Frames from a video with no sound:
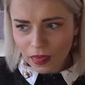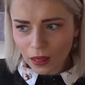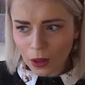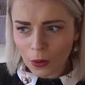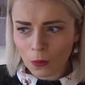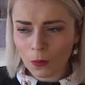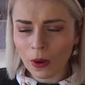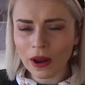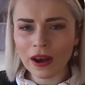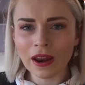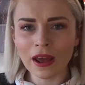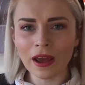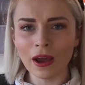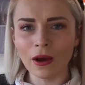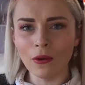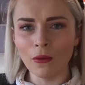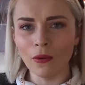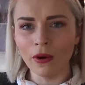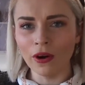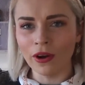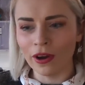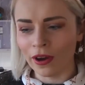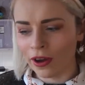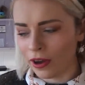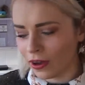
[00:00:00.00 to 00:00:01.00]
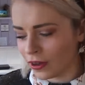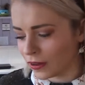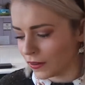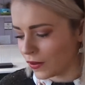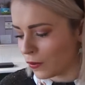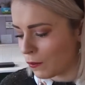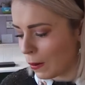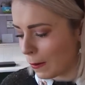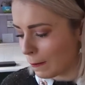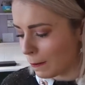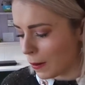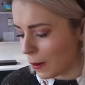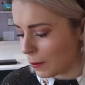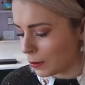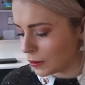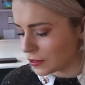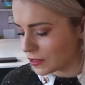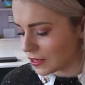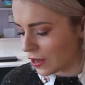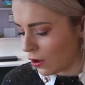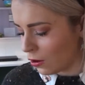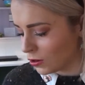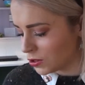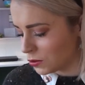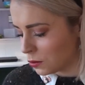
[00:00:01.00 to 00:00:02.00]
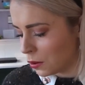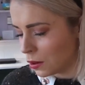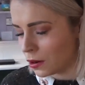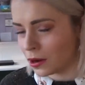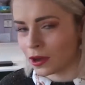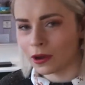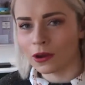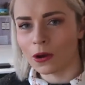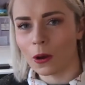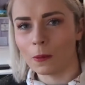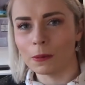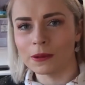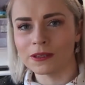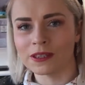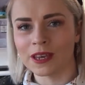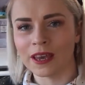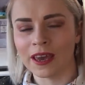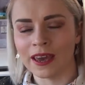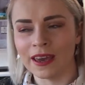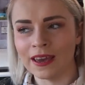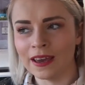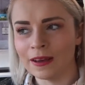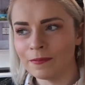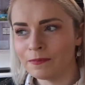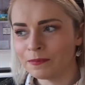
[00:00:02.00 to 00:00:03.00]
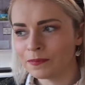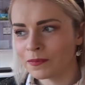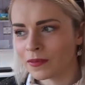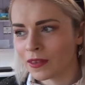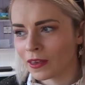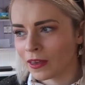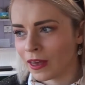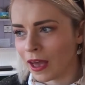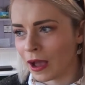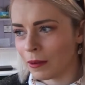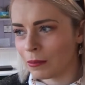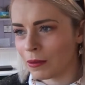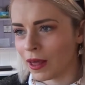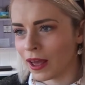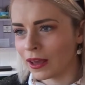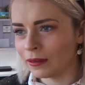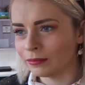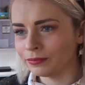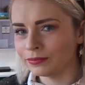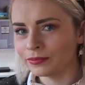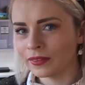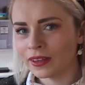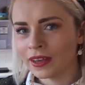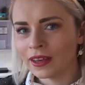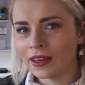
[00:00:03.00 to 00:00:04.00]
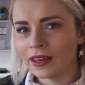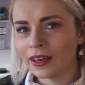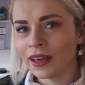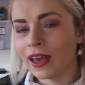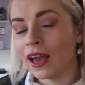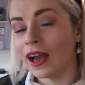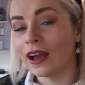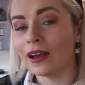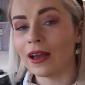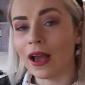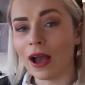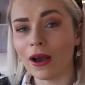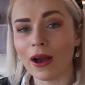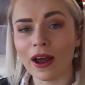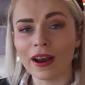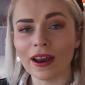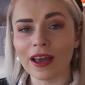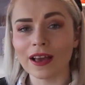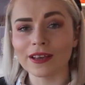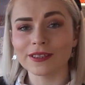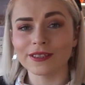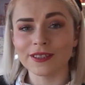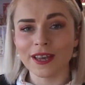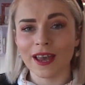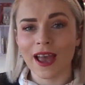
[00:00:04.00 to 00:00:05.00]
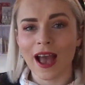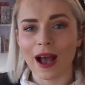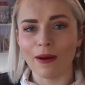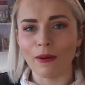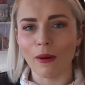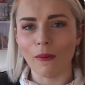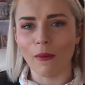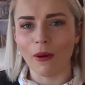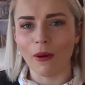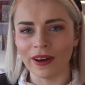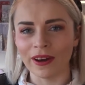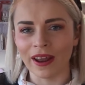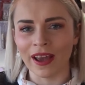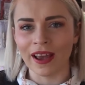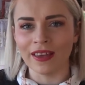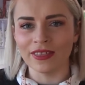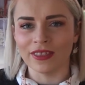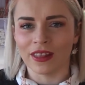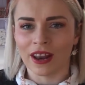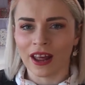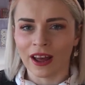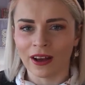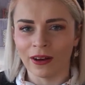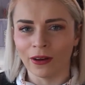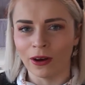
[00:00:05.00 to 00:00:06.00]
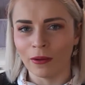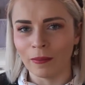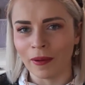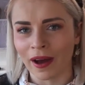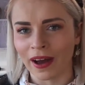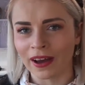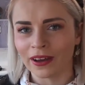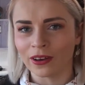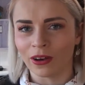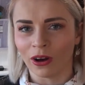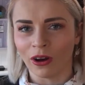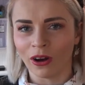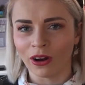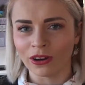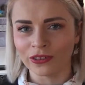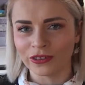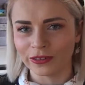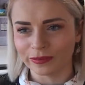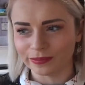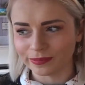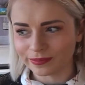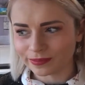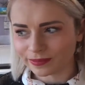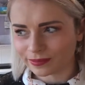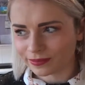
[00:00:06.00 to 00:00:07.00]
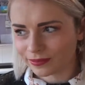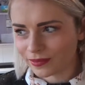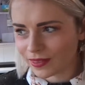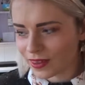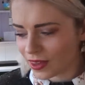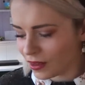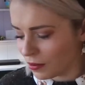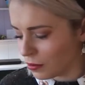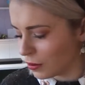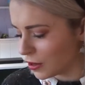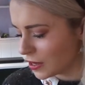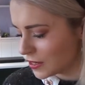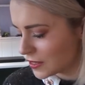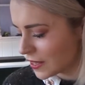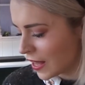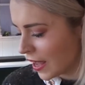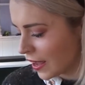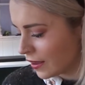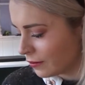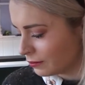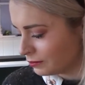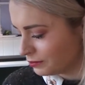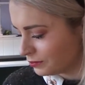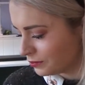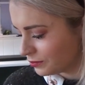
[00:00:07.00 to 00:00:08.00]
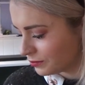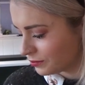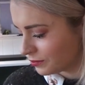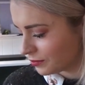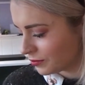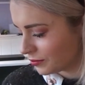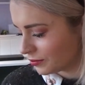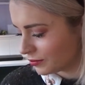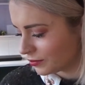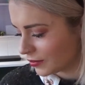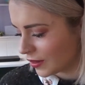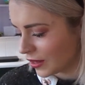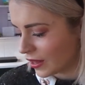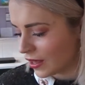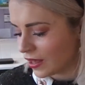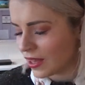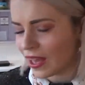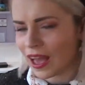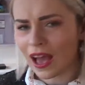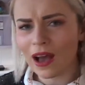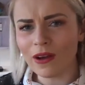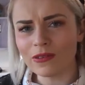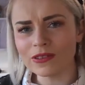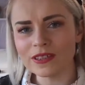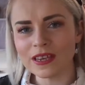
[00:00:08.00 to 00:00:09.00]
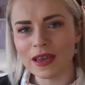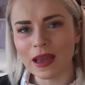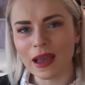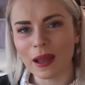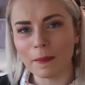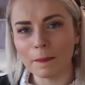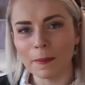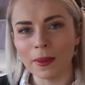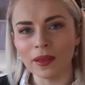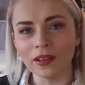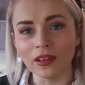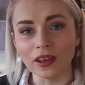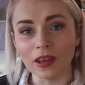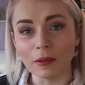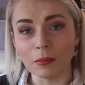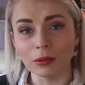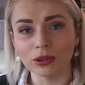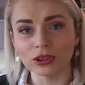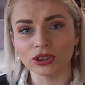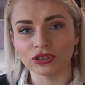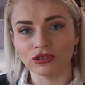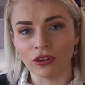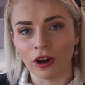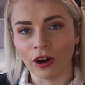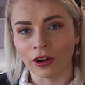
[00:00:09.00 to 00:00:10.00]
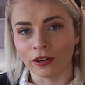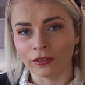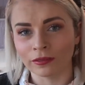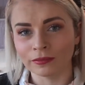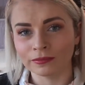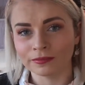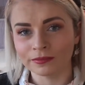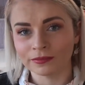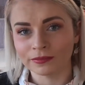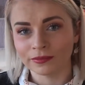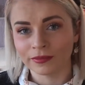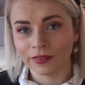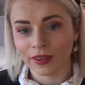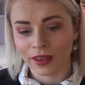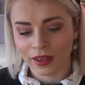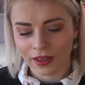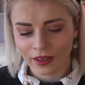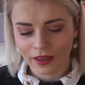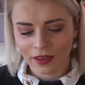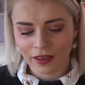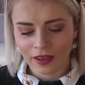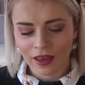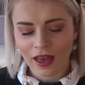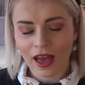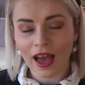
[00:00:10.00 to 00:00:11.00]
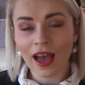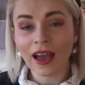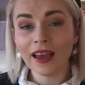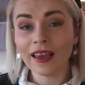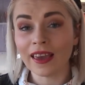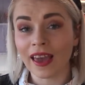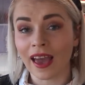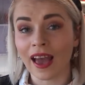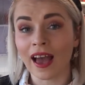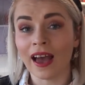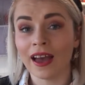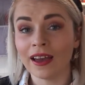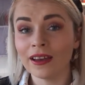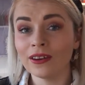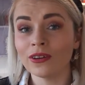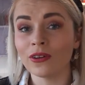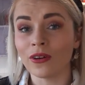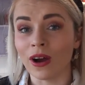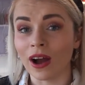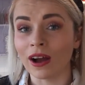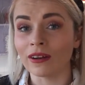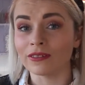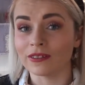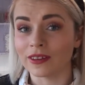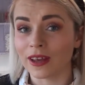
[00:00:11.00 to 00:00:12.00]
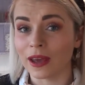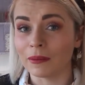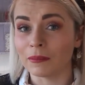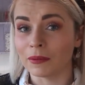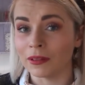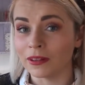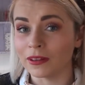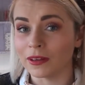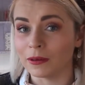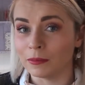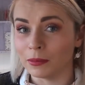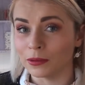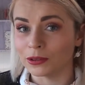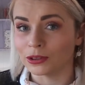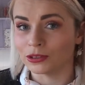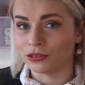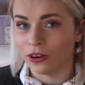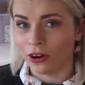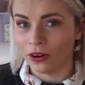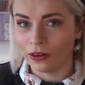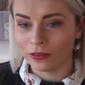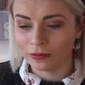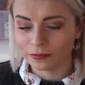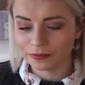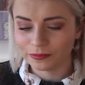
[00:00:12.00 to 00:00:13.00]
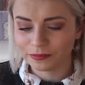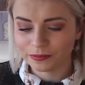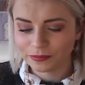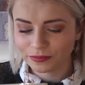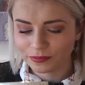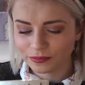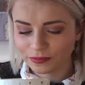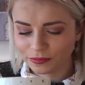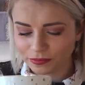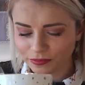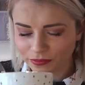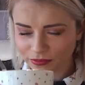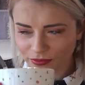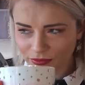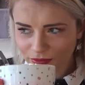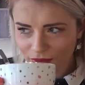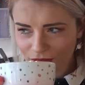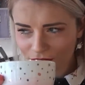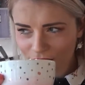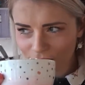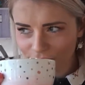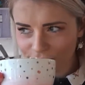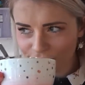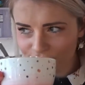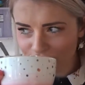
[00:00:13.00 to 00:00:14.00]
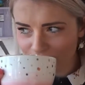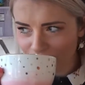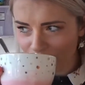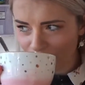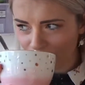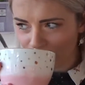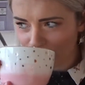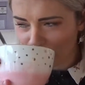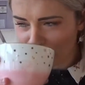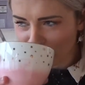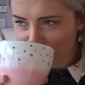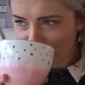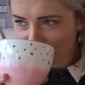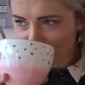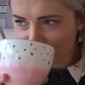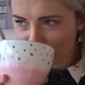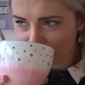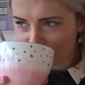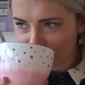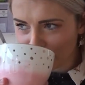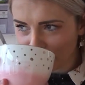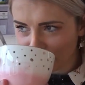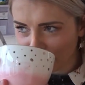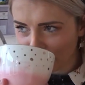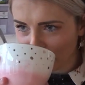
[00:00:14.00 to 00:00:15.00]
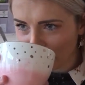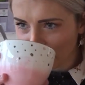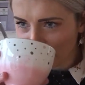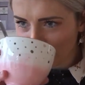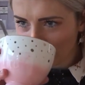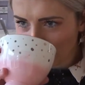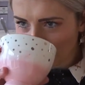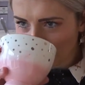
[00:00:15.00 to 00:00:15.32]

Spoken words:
When at work, when people say, oh, do you want a cup of tea? I'm like, I say how I it, they're like, oh my god. Because like, how do you get milky but strong? I know how to get milky but strong. So yeah, so,